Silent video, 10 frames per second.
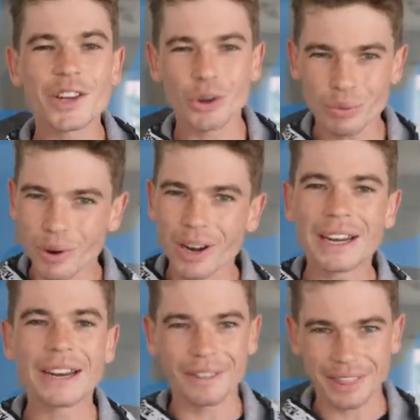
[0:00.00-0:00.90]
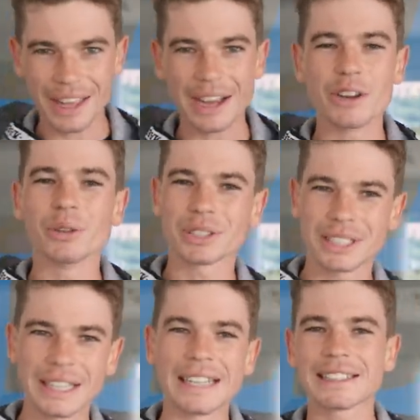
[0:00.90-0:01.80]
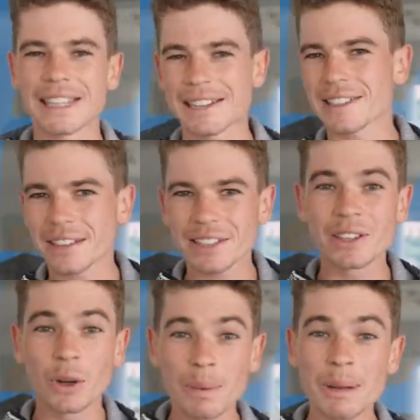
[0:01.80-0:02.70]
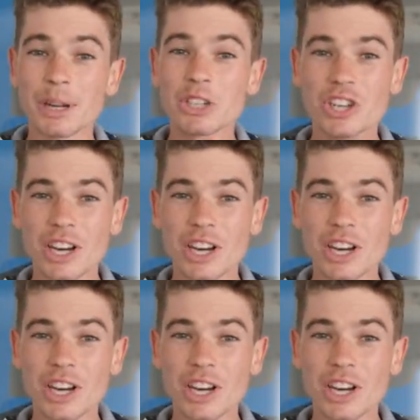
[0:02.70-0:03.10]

the odd one here and there you'll see that stands out a little bit, but